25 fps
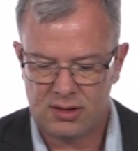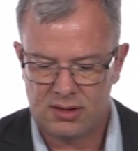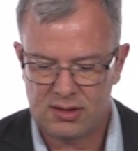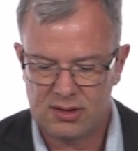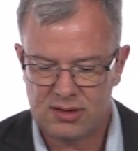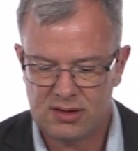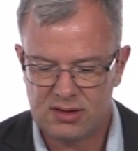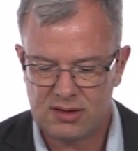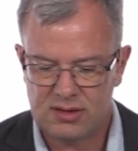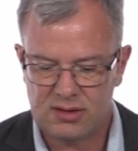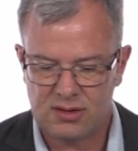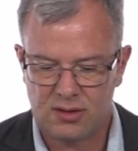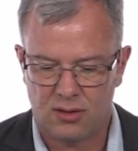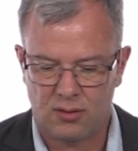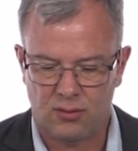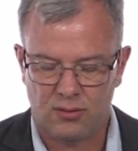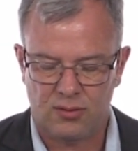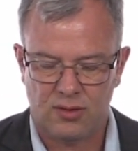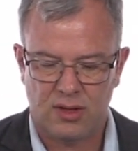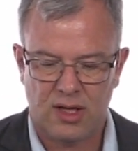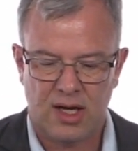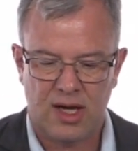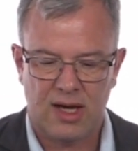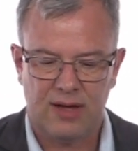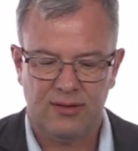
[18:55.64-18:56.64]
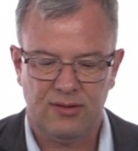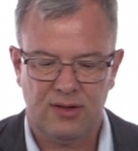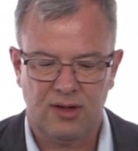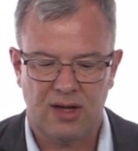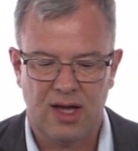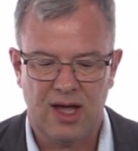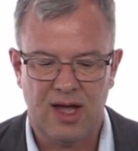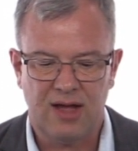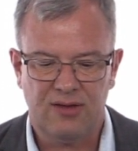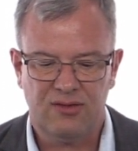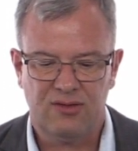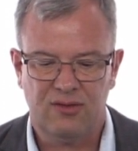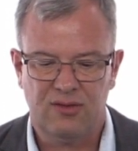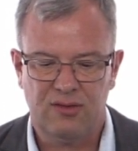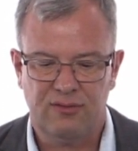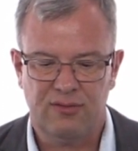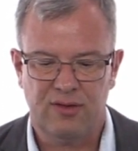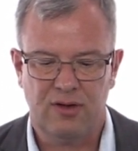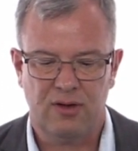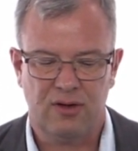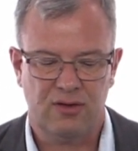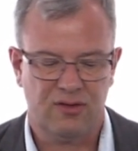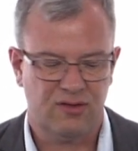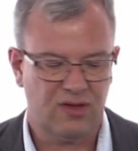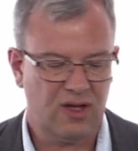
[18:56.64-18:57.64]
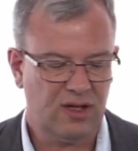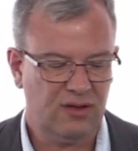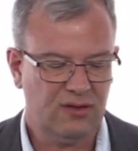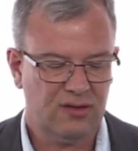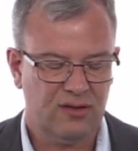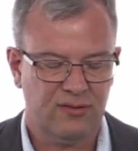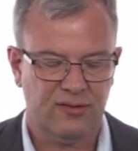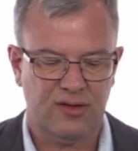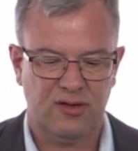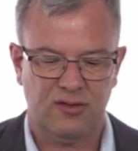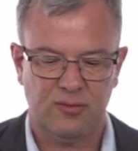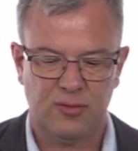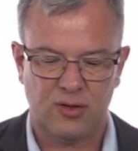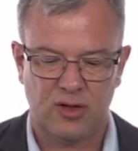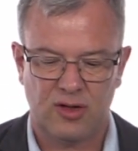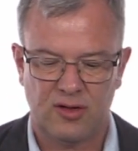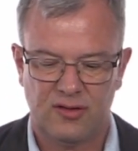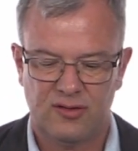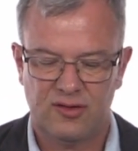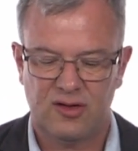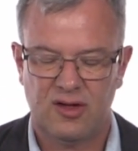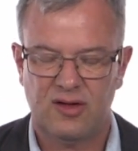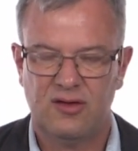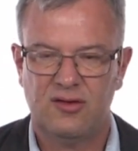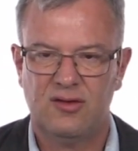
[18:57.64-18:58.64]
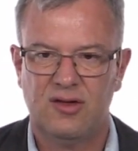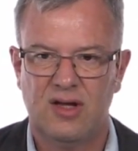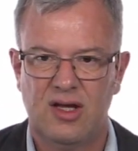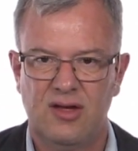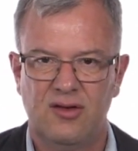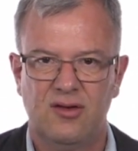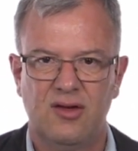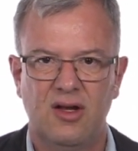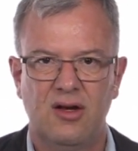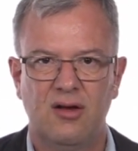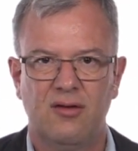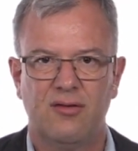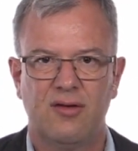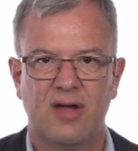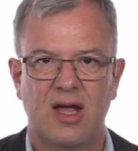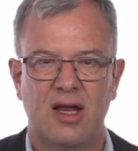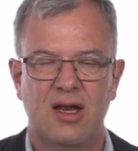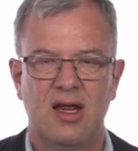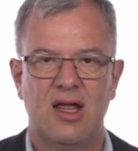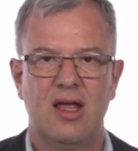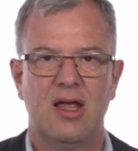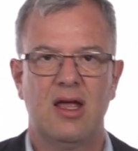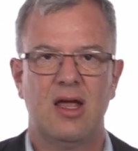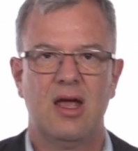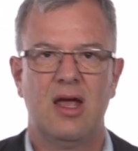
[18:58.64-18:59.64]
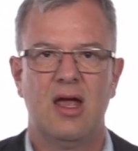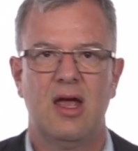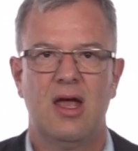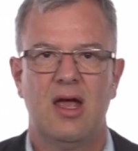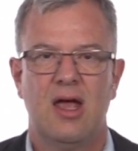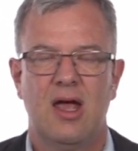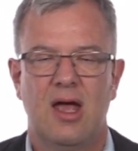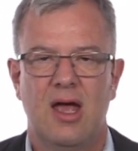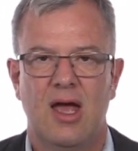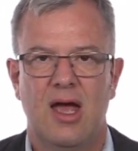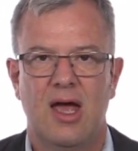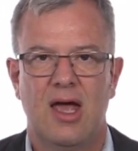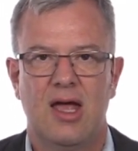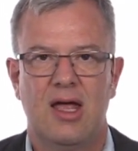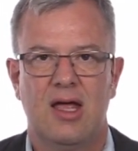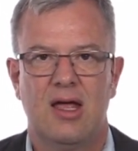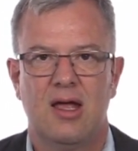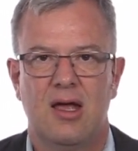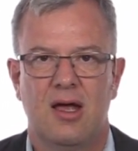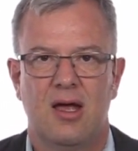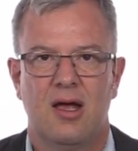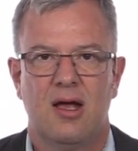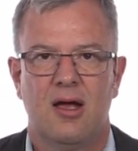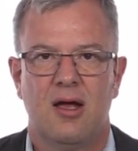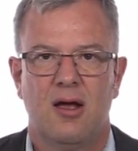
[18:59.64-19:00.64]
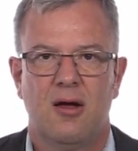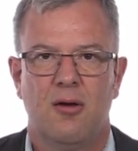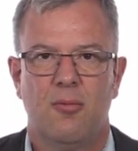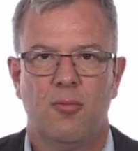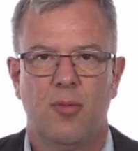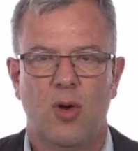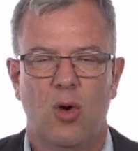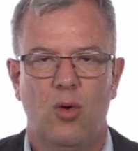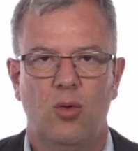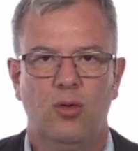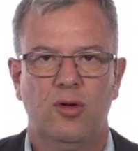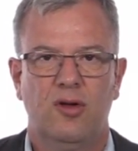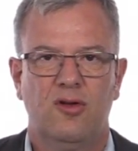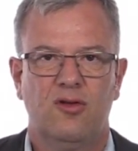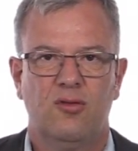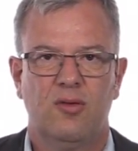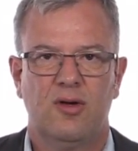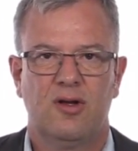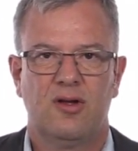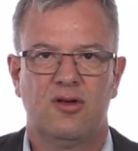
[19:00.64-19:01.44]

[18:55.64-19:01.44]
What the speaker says: So, and as a result of this process, instead of getting a bolus where the